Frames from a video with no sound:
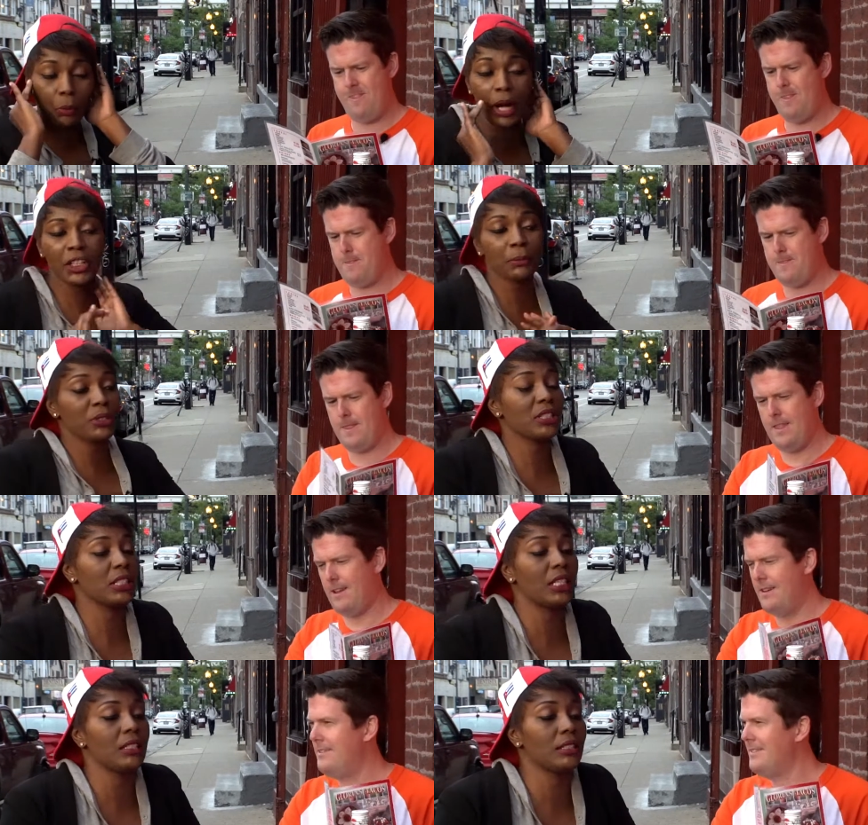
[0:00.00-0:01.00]

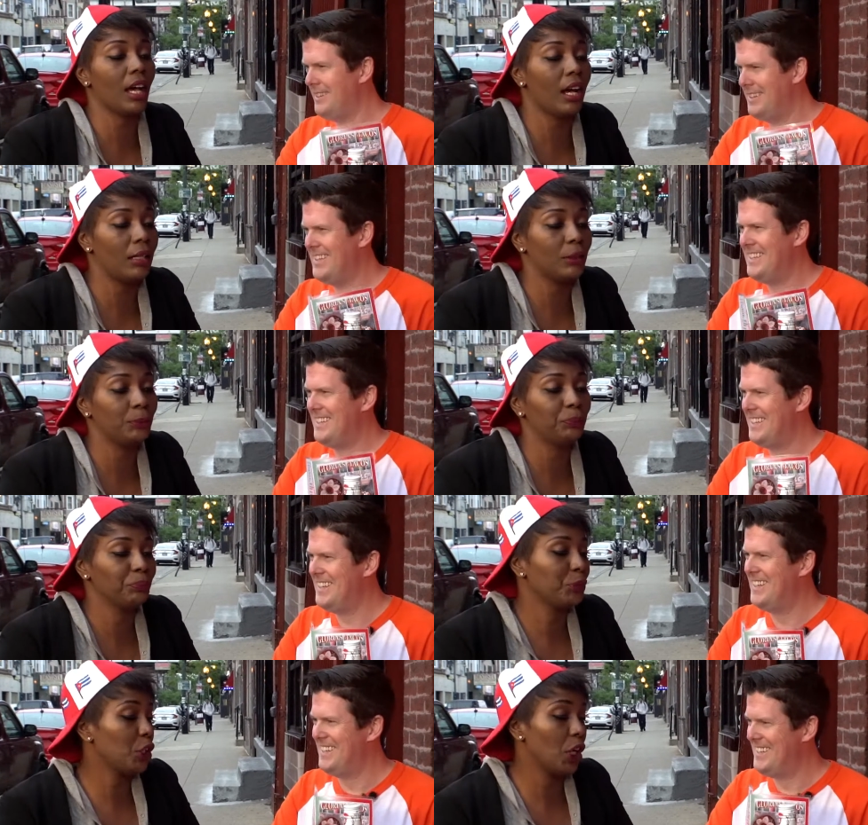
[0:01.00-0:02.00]
Speaker 1: 100%, um,
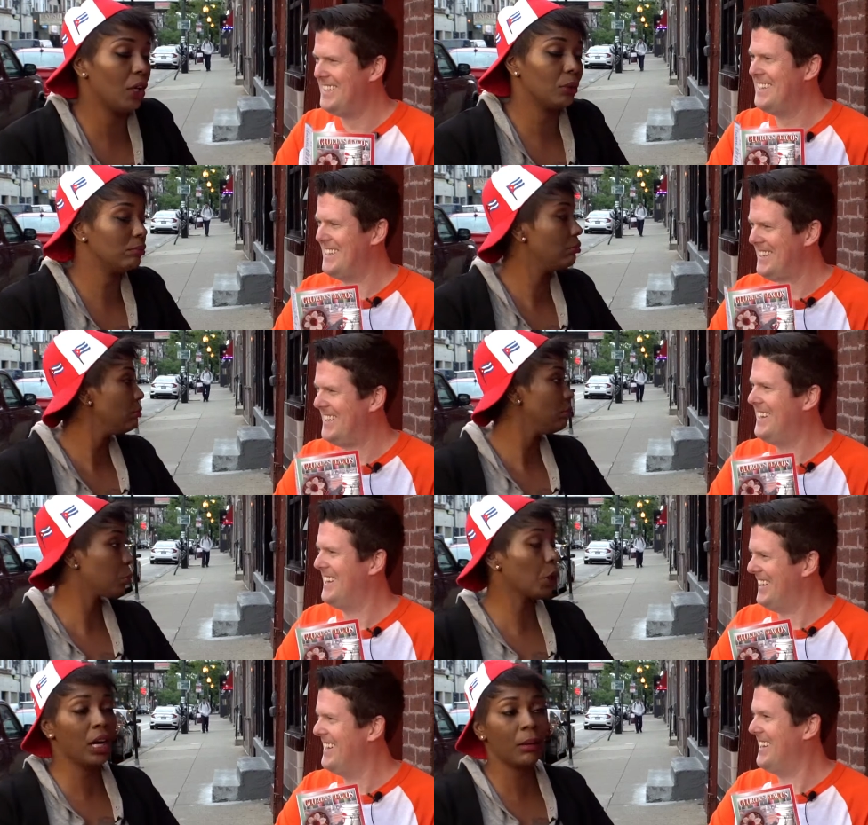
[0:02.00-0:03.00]
you know,
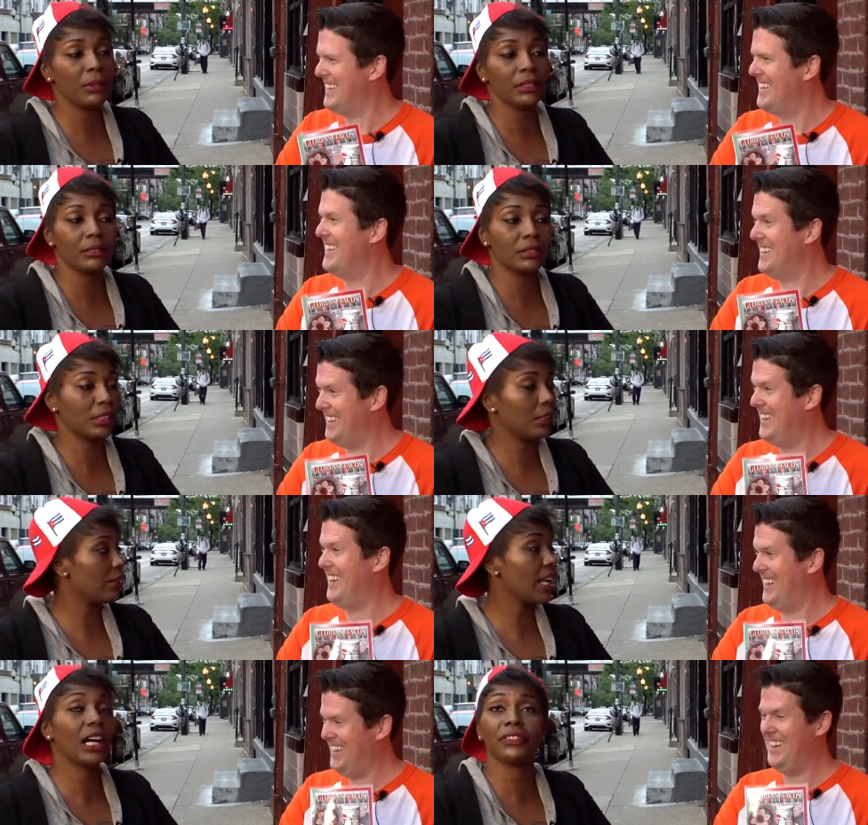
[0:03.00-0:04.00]
rum and to
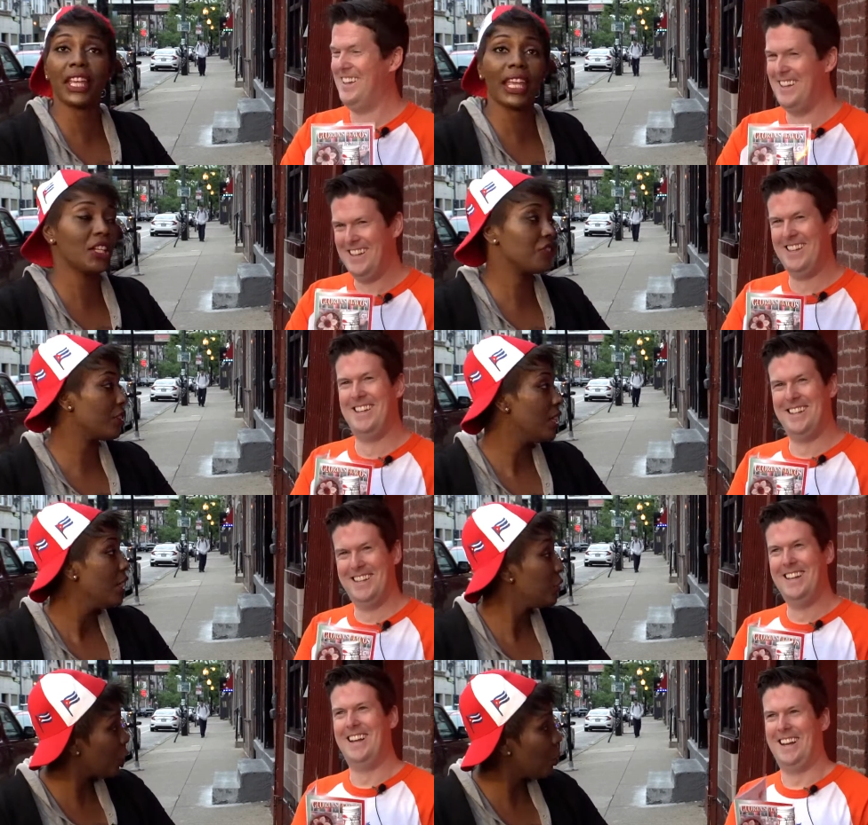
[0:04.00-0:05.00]
take off the edge and
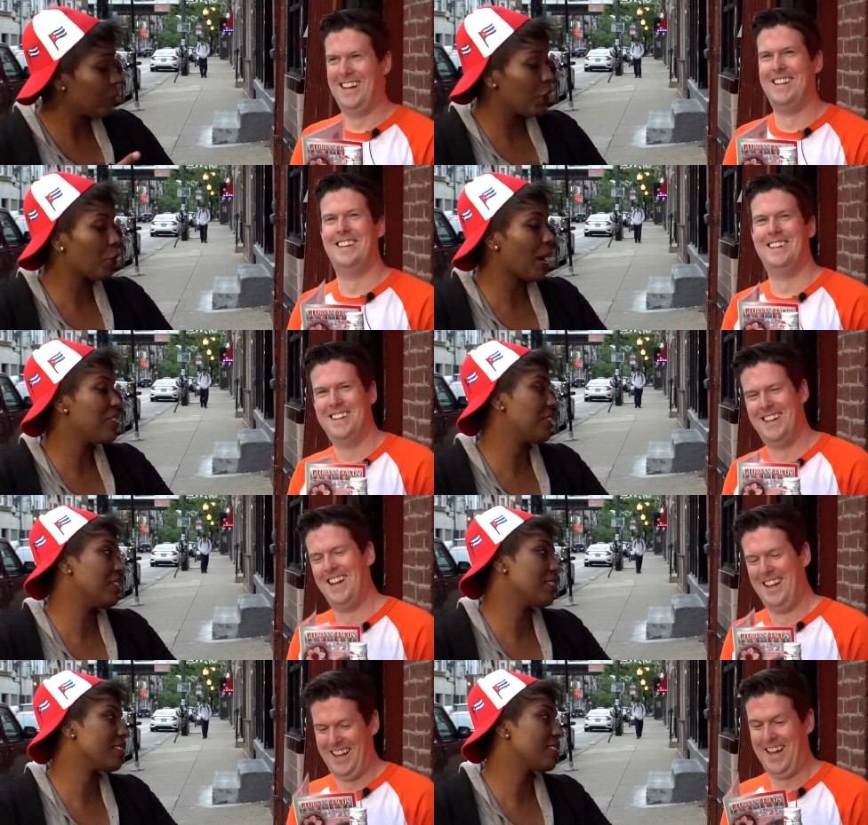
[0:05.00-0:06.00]
deal with your
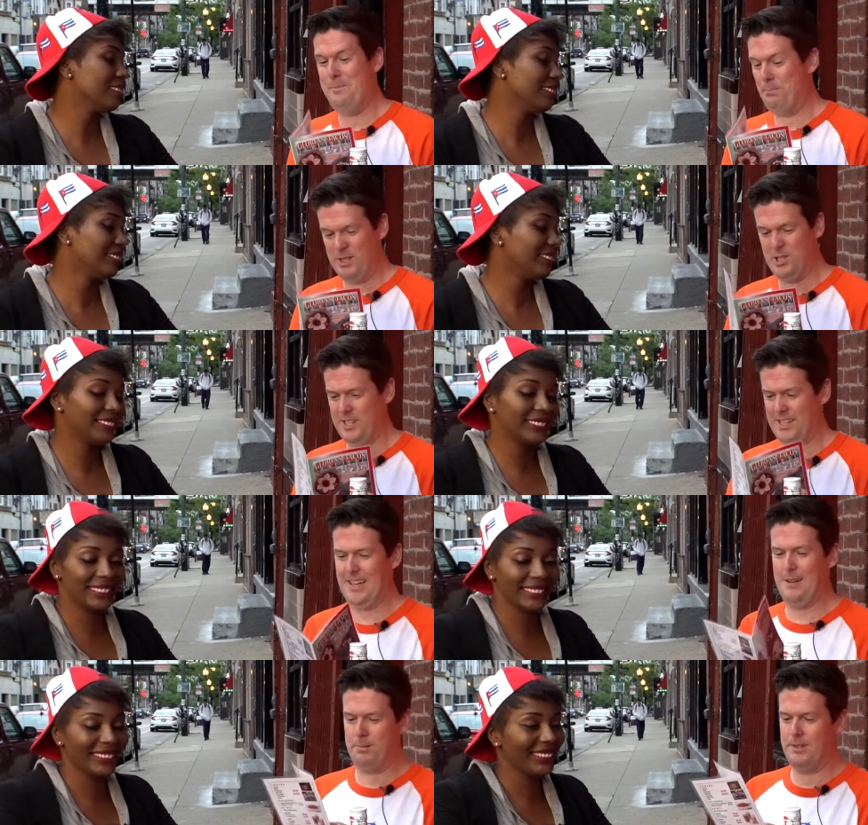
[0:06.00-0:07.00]
craziness.
Speaker 2: I appreciate
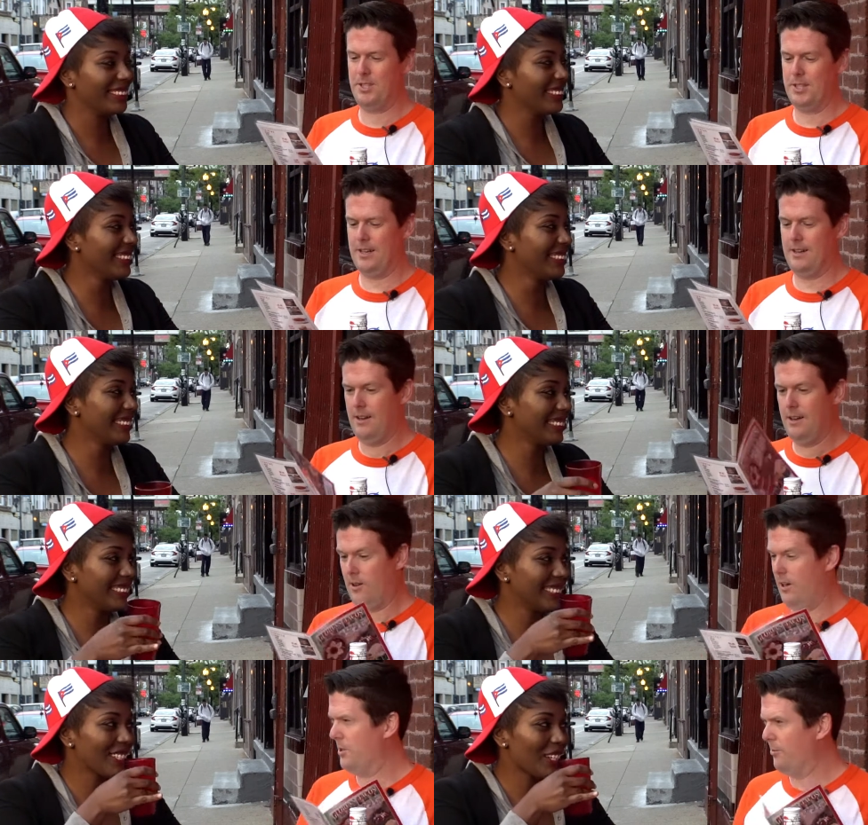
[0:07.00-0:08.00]
it. I appreciate it.
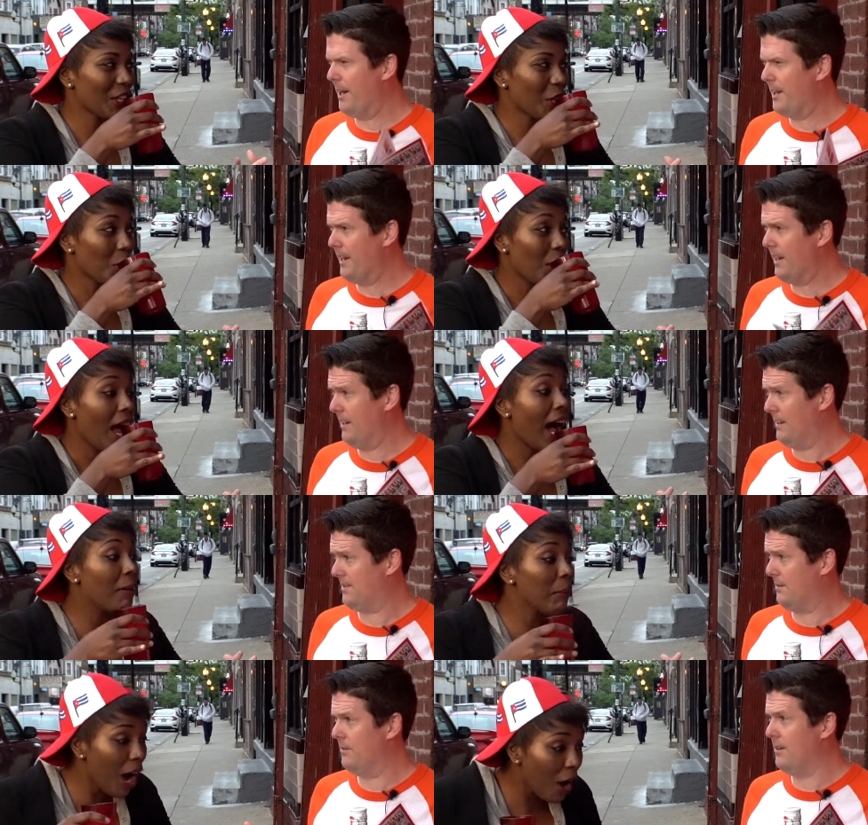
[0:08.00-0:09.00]
Well, you ready to eat?
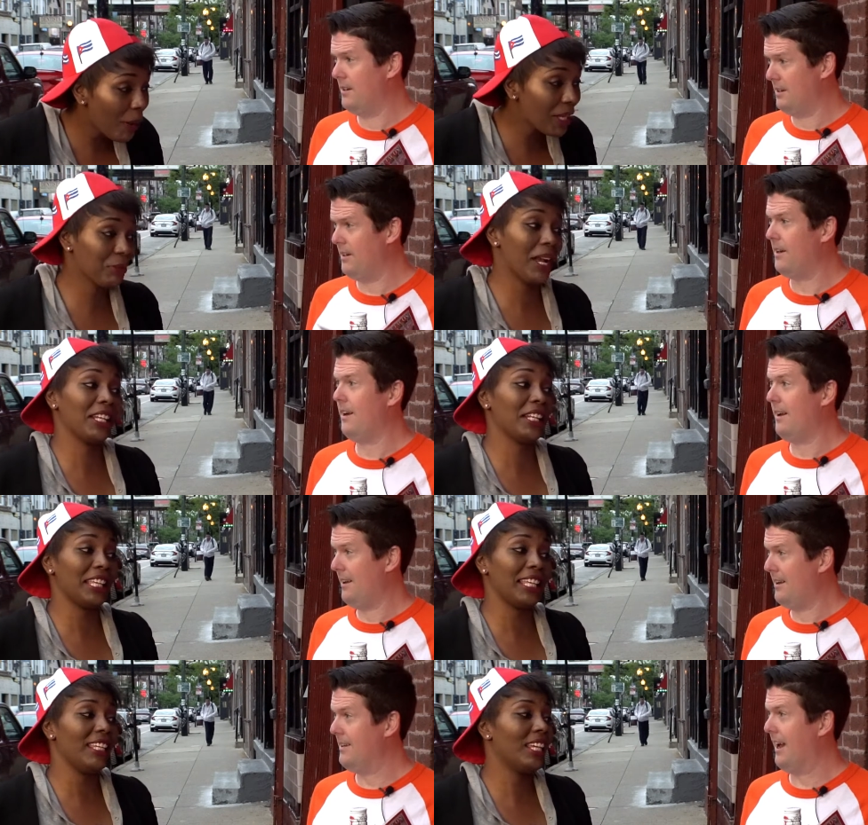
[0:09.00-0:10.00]
I'm Some... always
Speaker 1: ready to
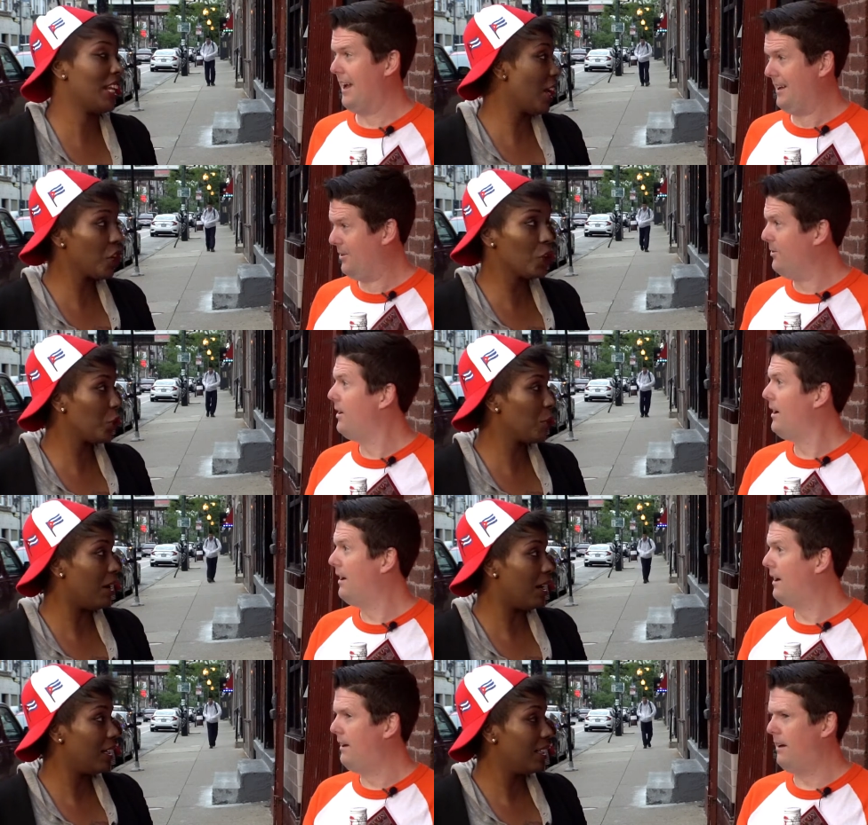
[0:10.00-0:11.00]
eat, yeah. and I know you
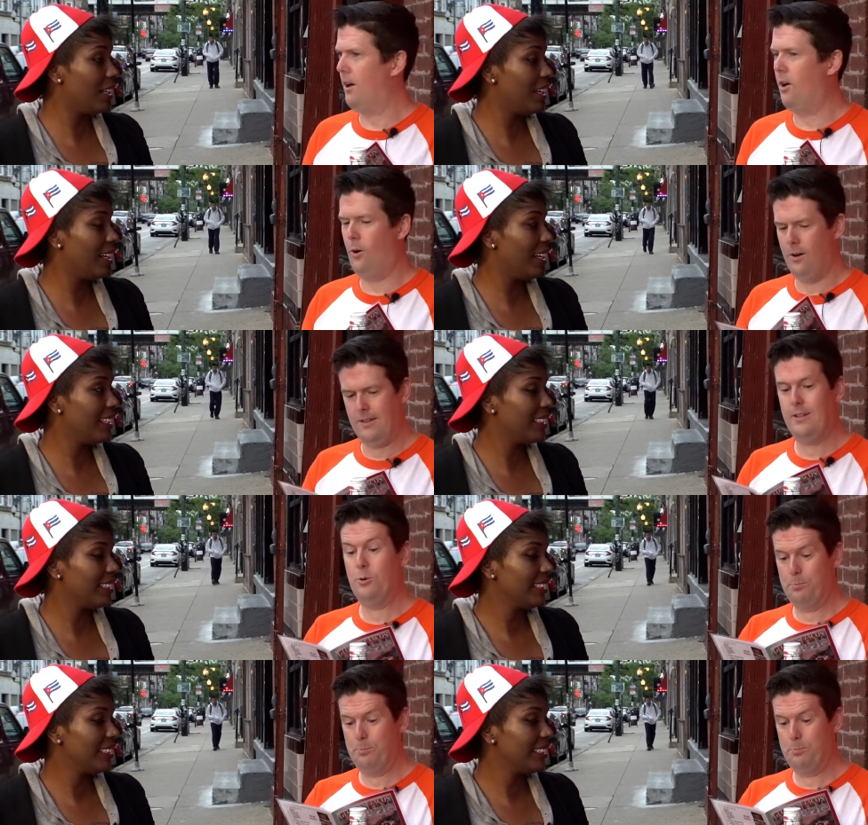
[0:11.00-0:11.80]
are.
Speaker 2: Oh, you